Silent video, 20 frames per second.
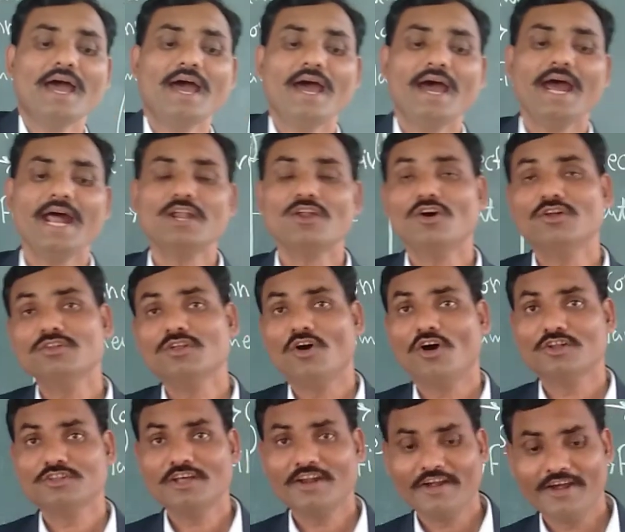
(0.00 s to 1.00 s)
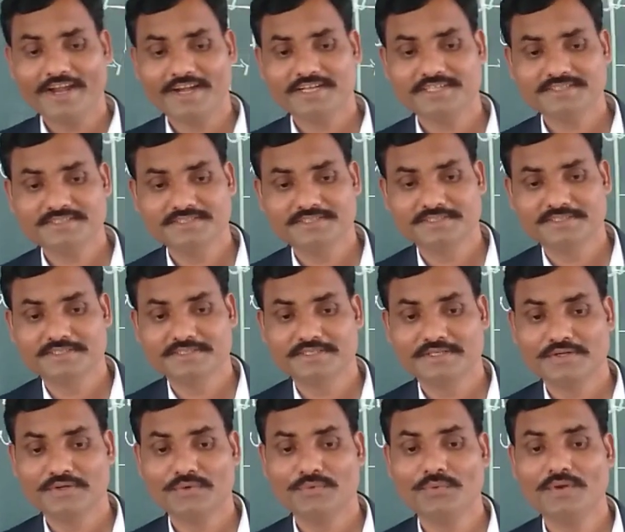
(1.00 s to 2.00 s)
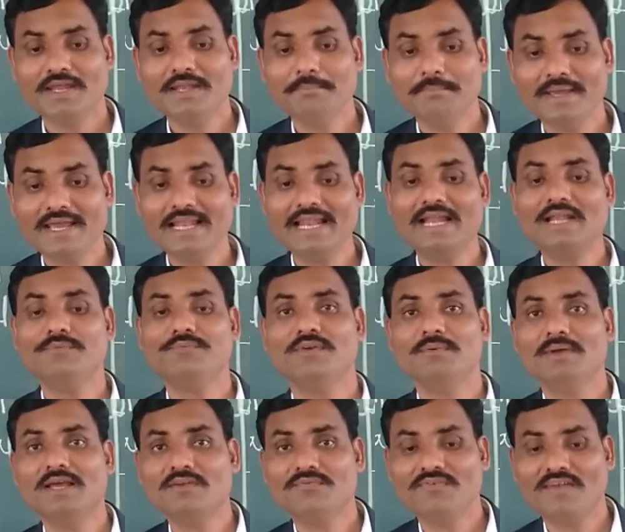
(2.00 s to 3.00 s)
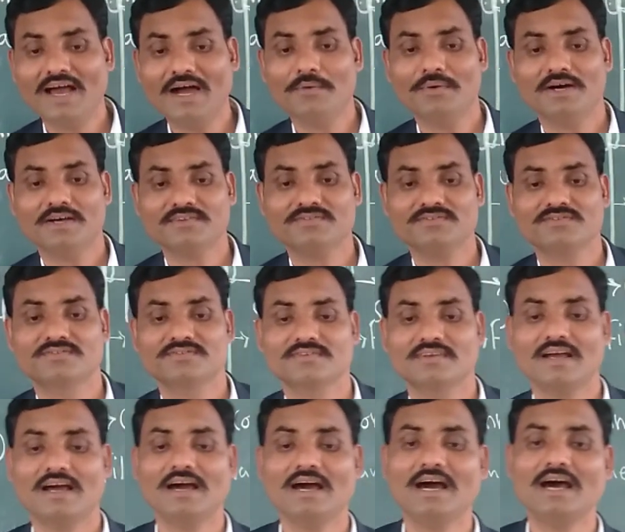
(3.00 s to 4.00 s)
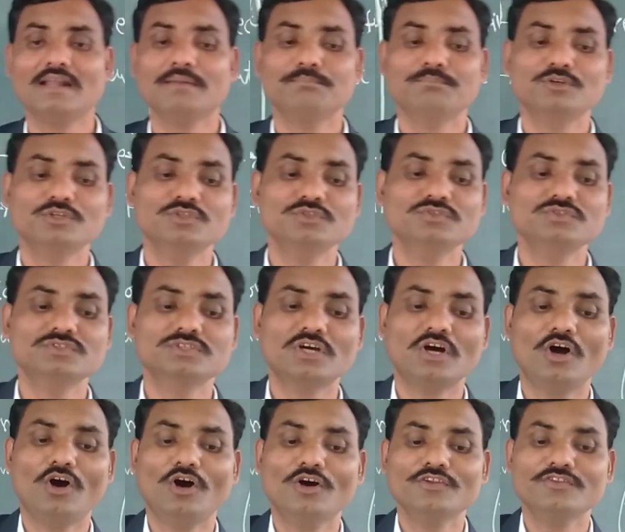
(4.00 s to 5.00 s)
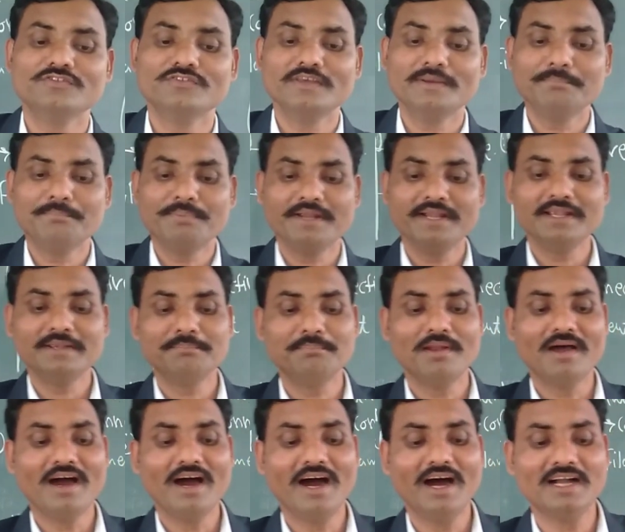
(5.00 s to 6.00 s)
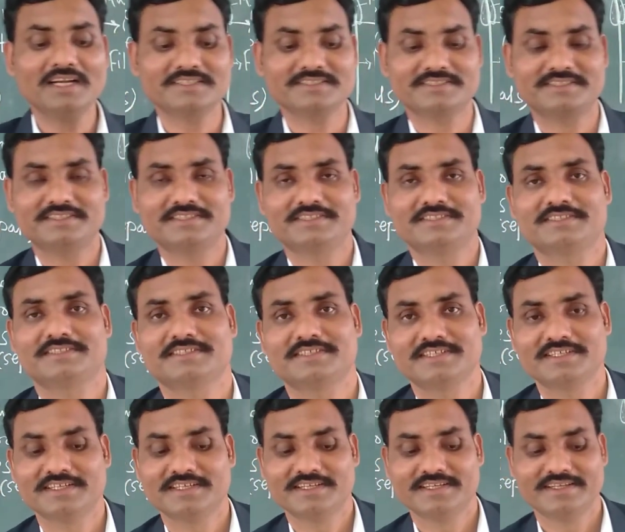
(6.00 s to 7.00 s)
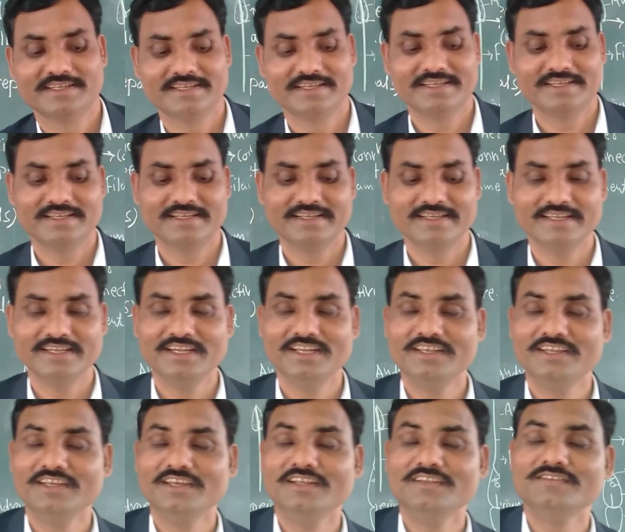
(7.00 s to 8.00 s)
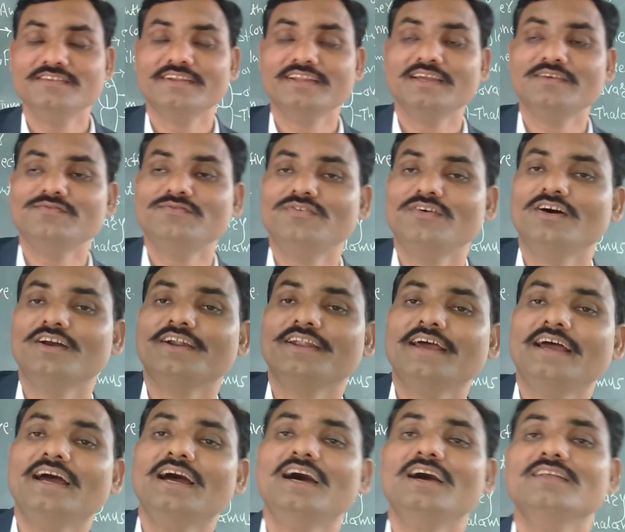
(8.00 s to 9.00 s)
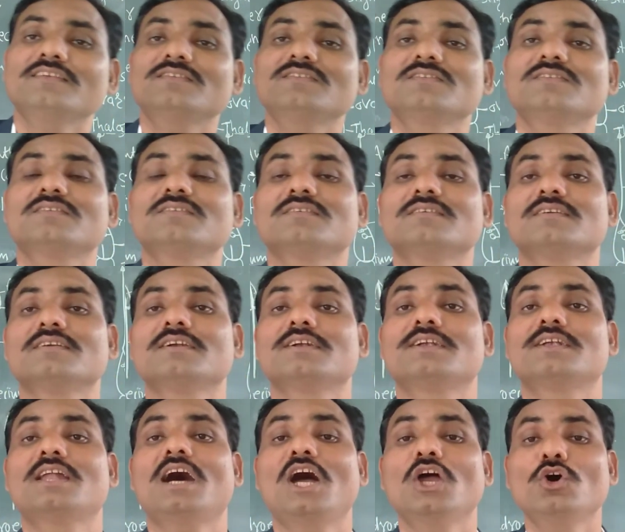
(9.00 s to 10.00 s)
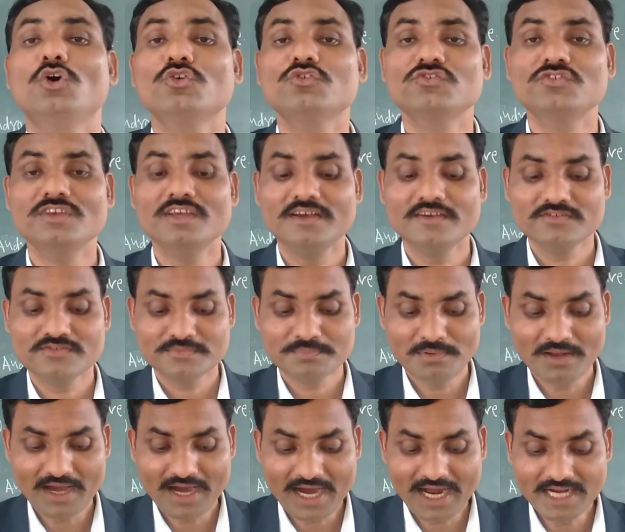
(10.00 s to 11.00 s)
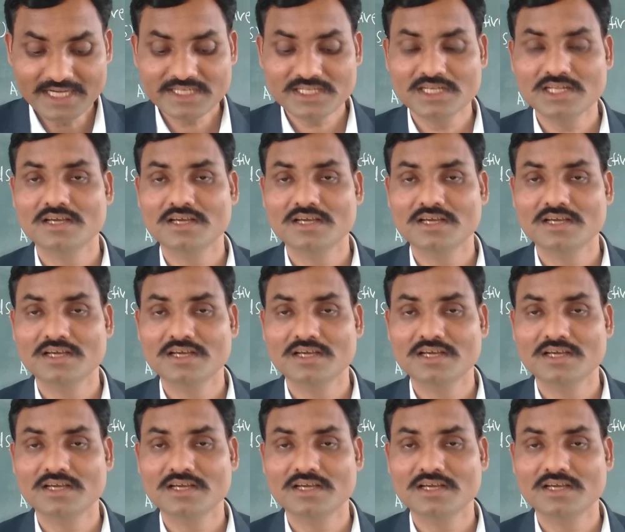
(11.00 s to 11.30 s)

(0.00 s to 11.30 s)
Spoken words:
And on the other hand, when male and female flowers are produced on separate plant, it is referred as dioecious plant,